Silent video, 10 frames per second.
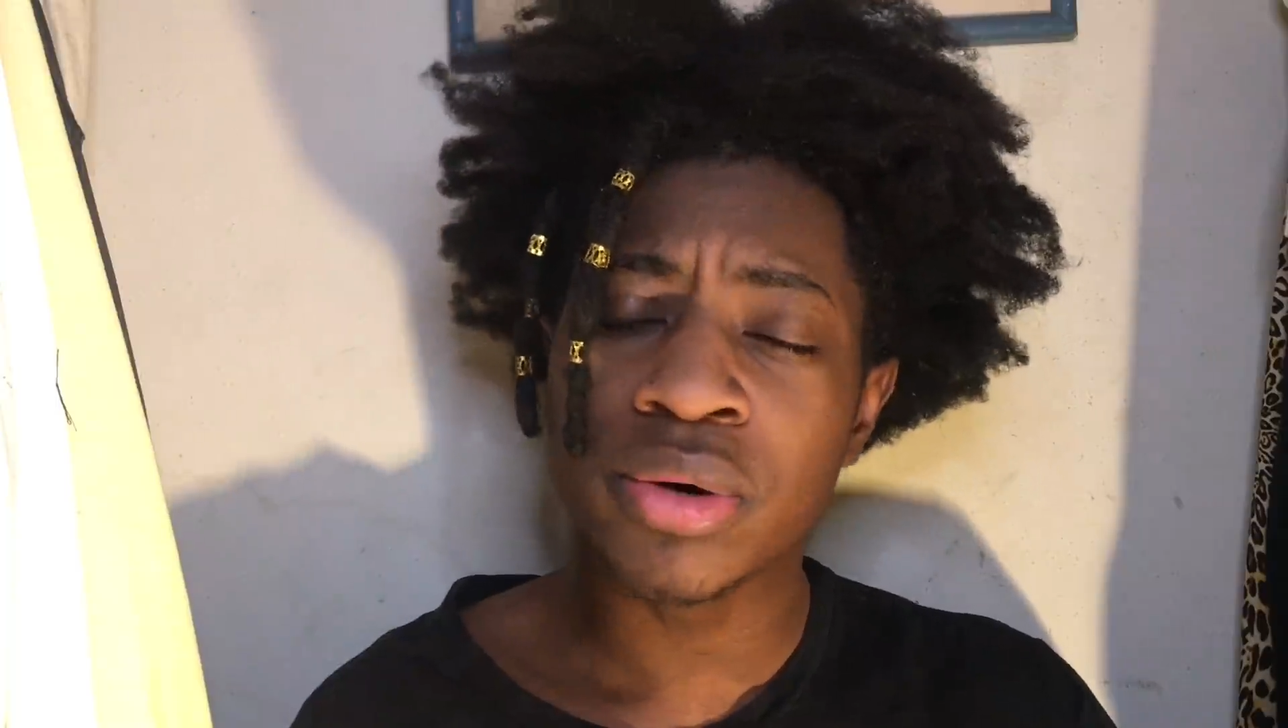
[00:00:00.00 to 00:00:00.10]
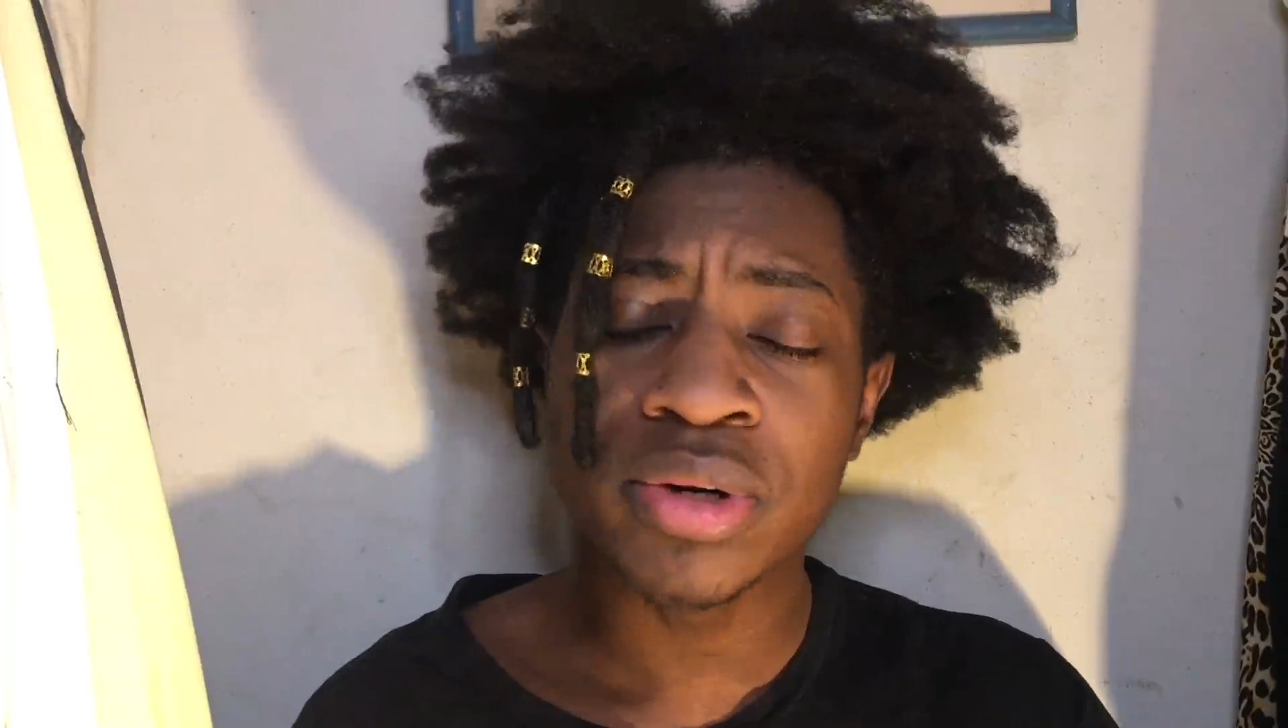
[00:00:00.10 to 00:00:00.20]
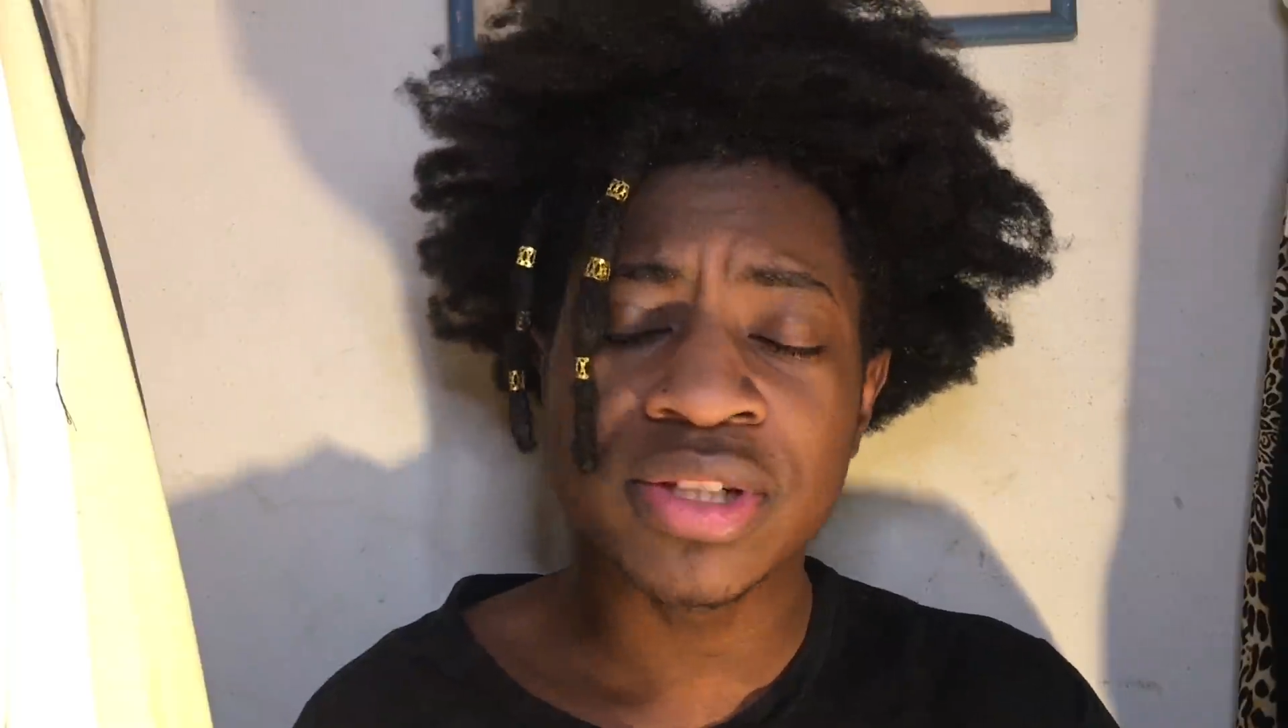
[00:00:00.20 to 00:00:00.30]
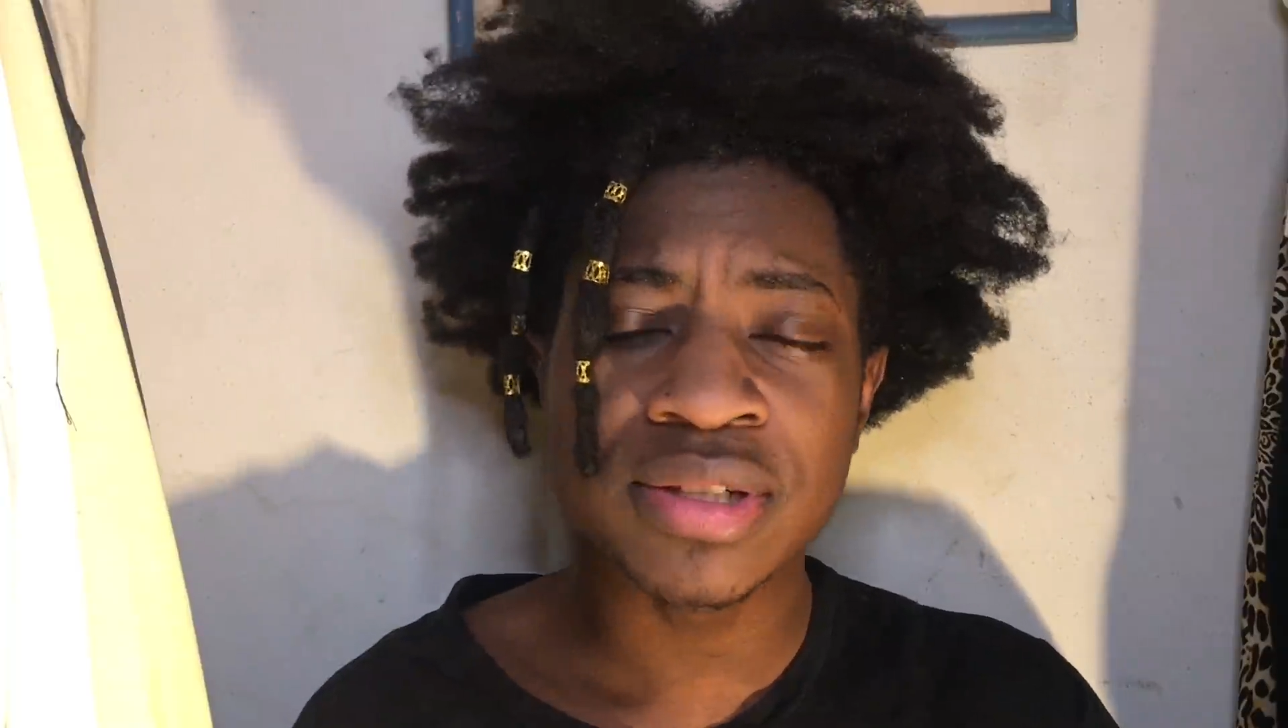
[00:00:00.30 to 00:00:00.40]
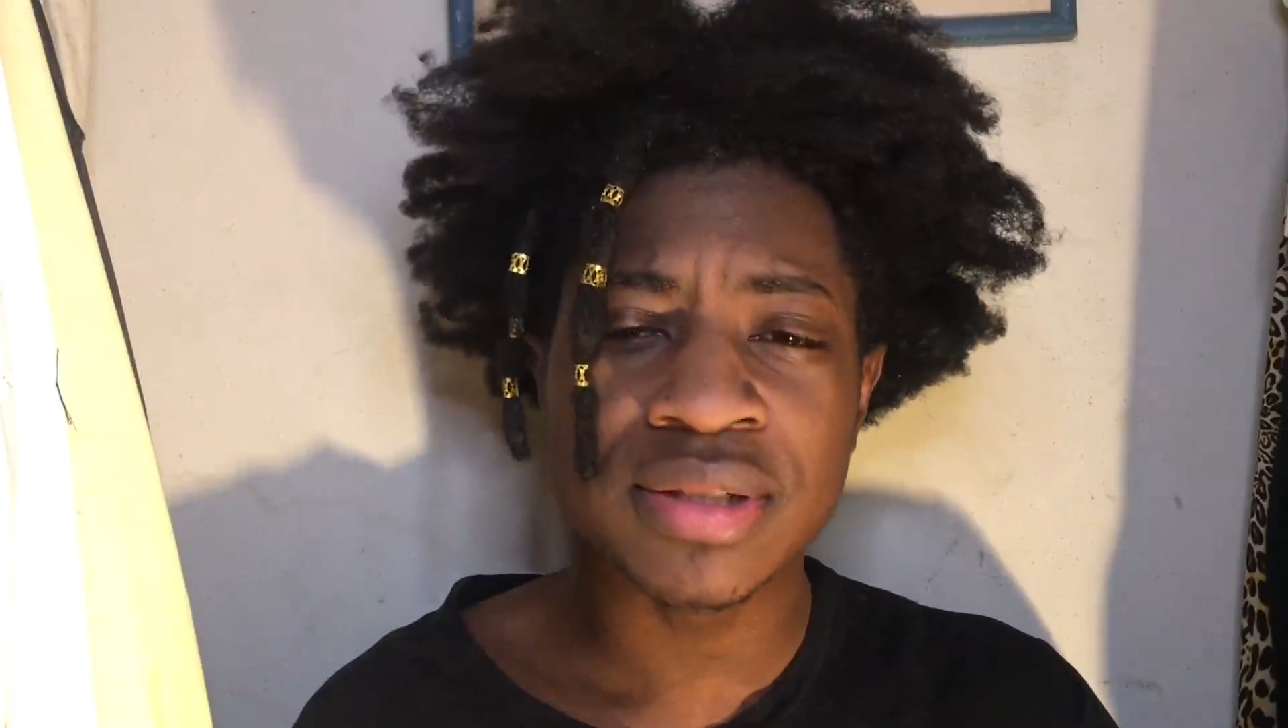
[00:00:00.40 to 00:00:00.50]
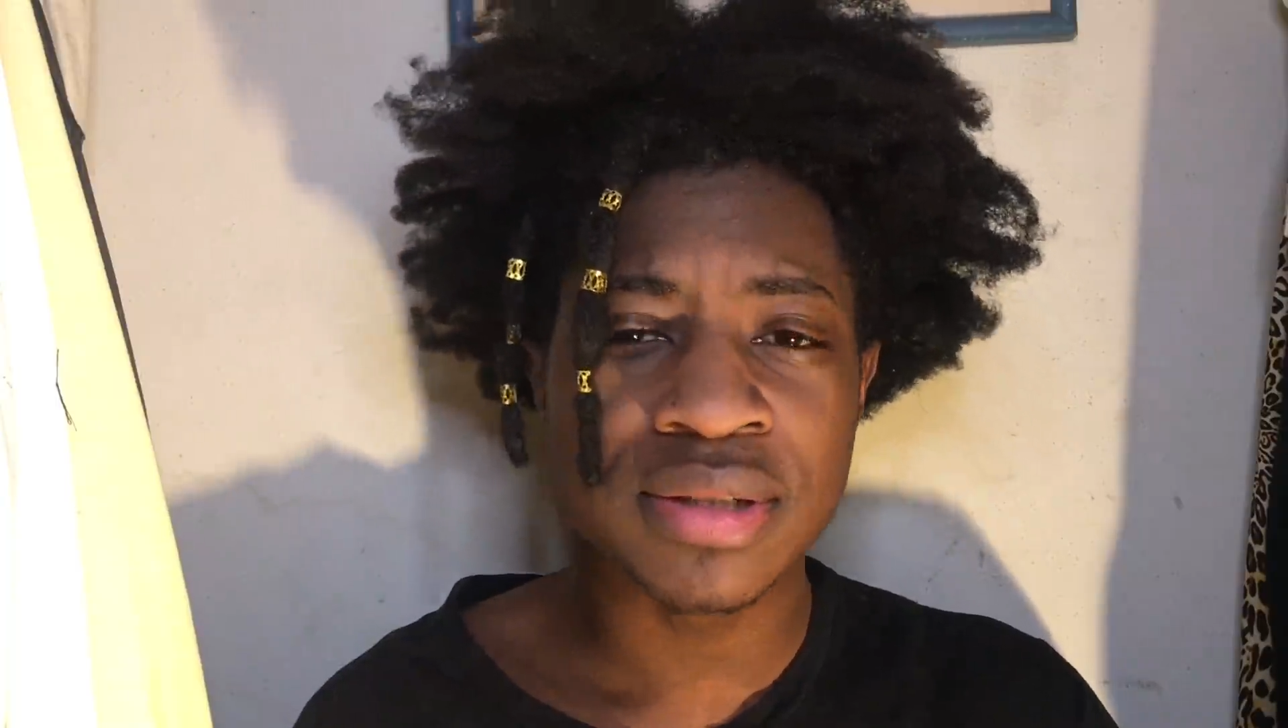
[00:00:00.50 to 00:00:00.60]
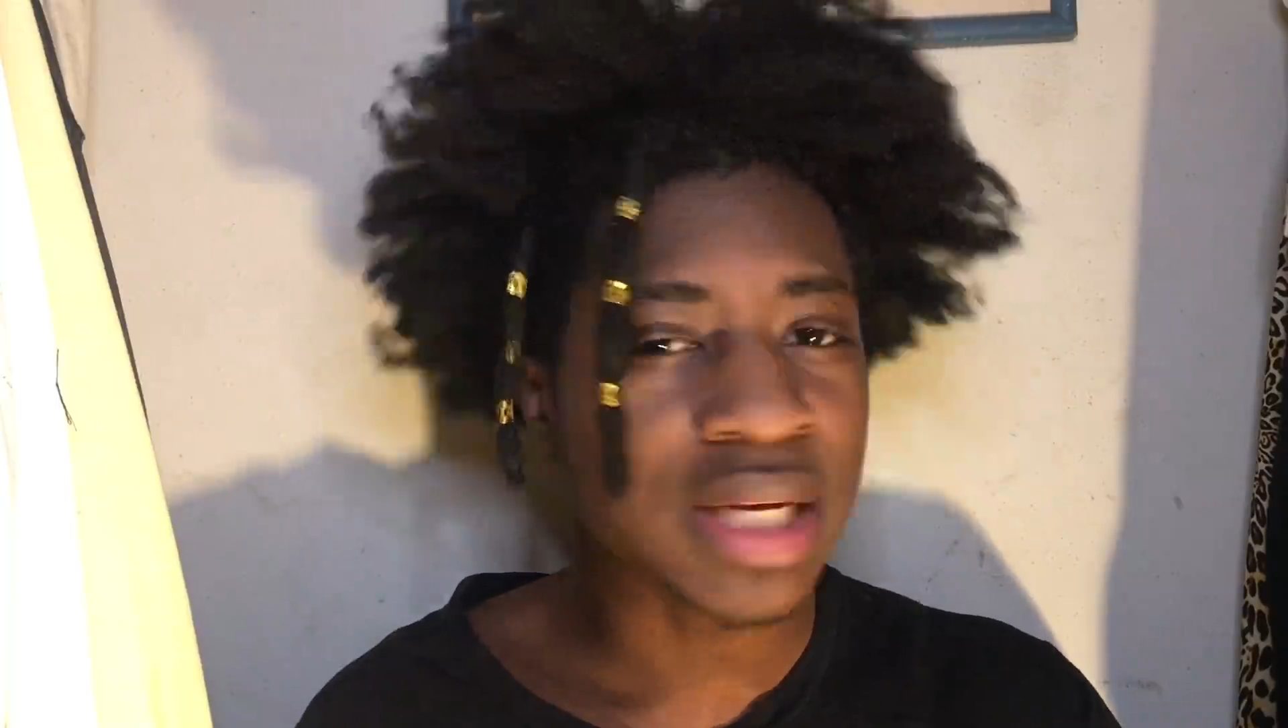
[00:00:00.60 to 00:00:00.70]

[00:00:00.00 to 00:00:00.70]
noticed